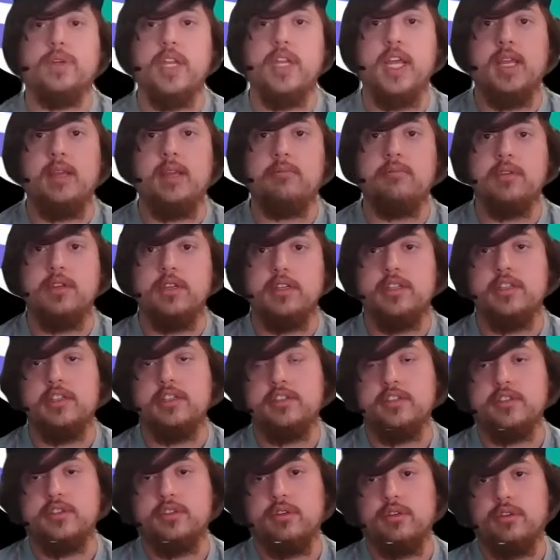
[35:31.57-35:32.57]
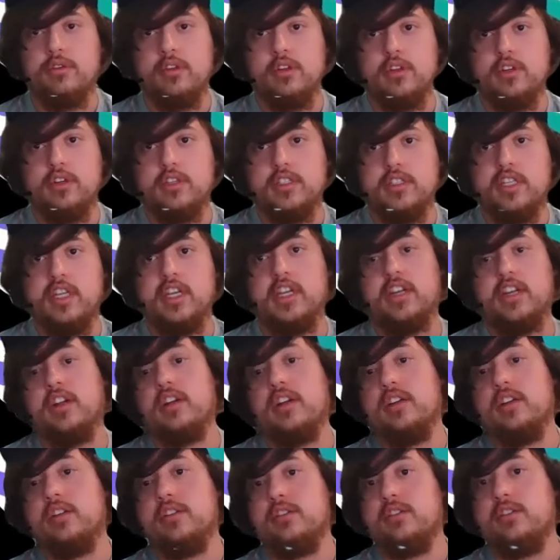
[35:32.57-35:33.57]
name is Solar,
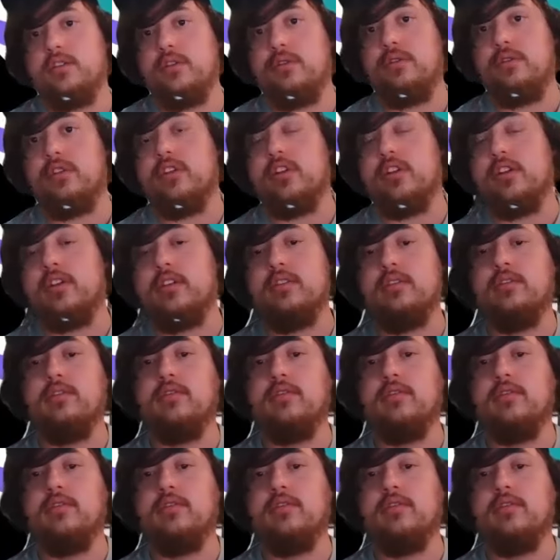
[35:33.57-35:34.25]
ticker is Solar.